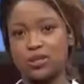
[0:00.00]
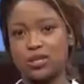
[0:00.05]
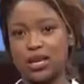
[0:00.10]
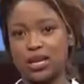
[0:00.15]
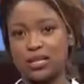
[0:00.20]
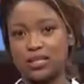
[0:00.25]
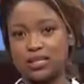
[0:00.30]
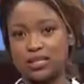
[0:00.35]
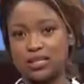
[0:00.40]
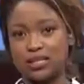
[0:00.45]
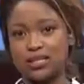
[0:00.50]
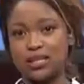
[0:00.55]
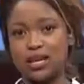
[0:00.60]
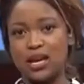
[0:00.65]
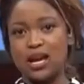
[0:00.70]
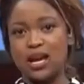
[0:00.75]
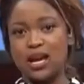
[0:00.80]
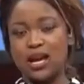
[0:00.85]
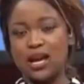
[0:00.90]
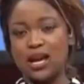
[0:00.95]
with youngsters
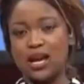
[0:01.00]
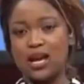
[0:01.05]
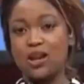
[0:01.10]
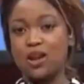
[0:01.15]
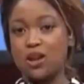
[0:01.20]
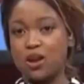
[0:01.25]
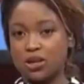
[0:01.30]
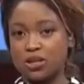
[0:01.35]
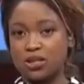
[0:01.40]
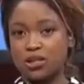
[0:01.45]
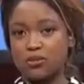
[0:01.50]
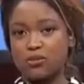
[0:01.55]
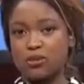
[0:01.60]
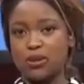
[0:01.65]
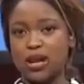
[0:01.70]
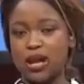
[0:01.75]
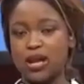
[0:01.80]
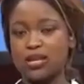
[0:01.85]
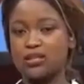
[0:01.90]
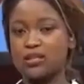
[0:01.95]
a lot,
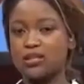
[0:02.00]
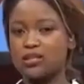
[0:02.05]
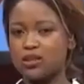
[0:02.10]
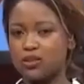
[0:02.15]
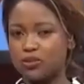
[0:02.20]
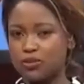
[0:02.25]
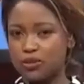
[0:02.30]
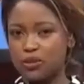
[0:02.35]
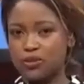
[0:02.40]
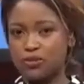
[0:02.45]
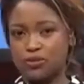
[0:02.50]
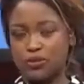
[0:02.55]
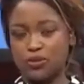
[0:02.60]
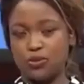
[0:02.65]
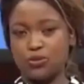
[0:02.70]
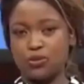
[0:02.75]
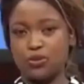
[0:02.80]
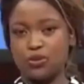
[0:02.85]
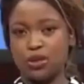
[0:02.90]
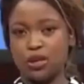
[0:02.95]
but has a different
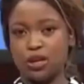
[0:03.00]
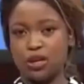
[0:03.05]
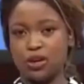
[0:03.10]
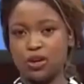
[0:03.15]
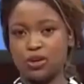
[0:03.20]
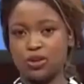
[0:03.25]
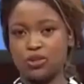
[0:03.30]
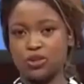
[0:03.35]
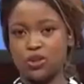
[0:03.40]
view to Enock.